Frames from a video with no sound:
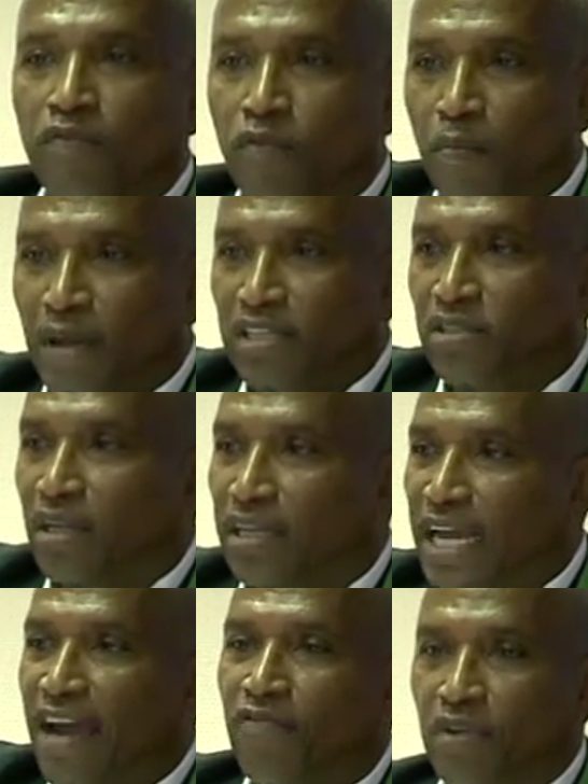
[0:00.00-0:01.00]
for
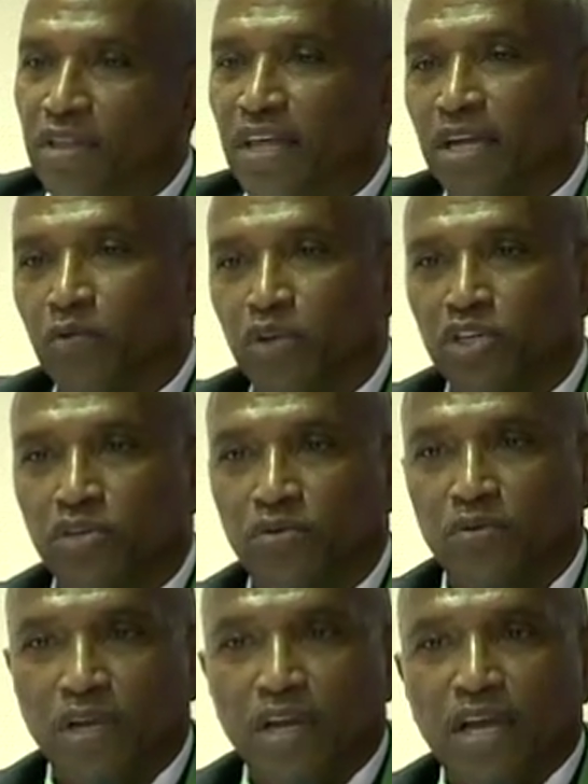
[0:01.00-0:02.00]
basically everything we
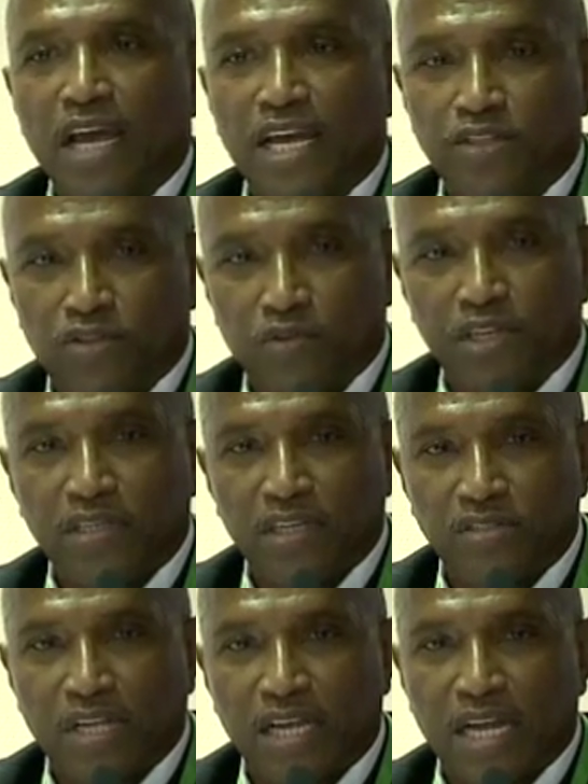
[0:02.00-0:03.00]
do and treat
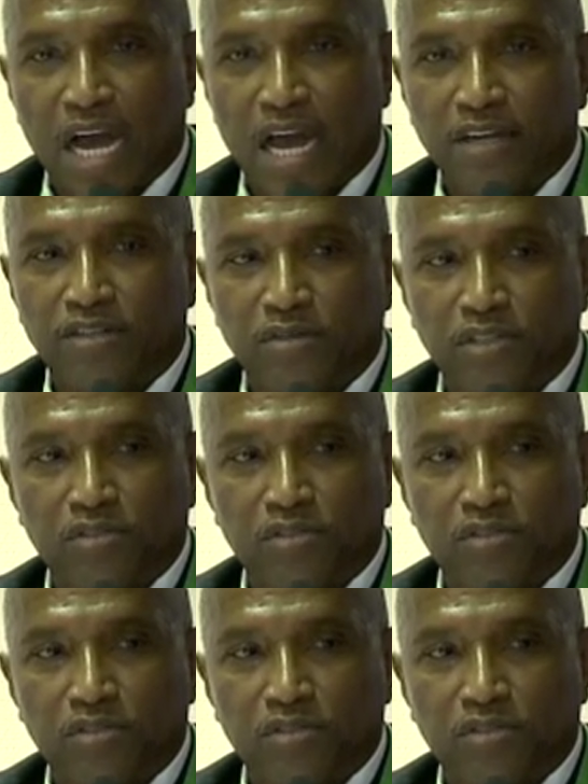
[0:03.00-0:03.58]
in psychiatry.